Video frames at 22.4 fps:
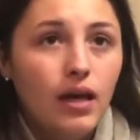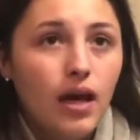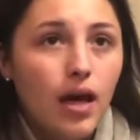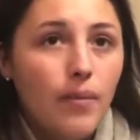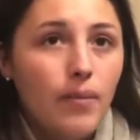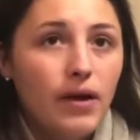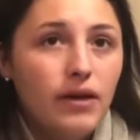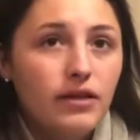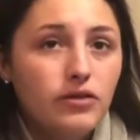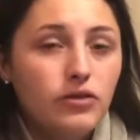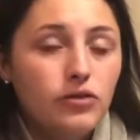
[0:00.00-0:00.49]

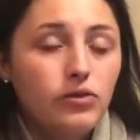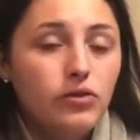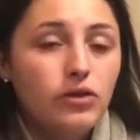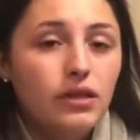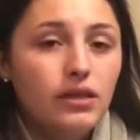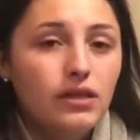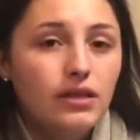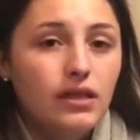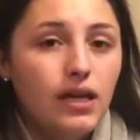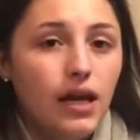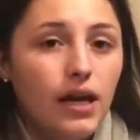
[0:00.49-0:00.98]
my
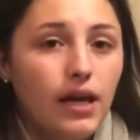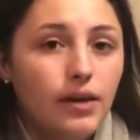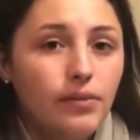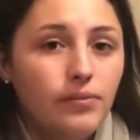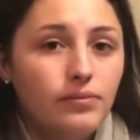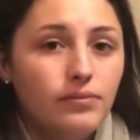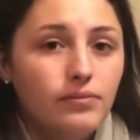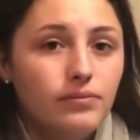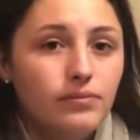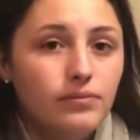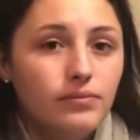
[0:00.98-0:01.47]
story time,
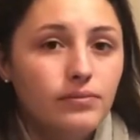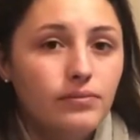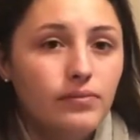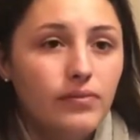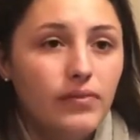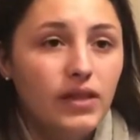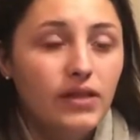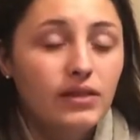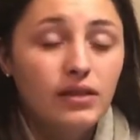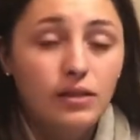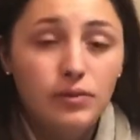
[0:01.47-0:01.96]

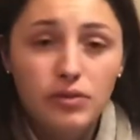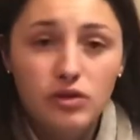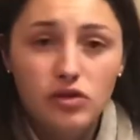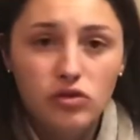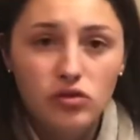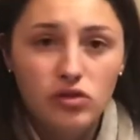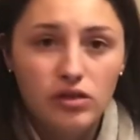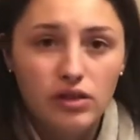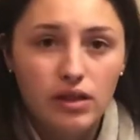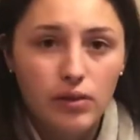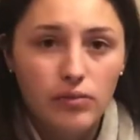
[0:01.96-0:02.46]
it's going to be a
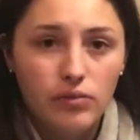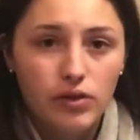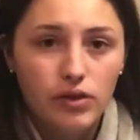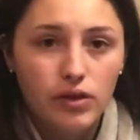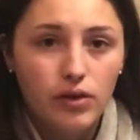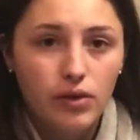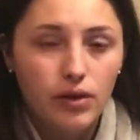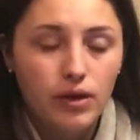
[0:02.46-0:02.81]
story time video.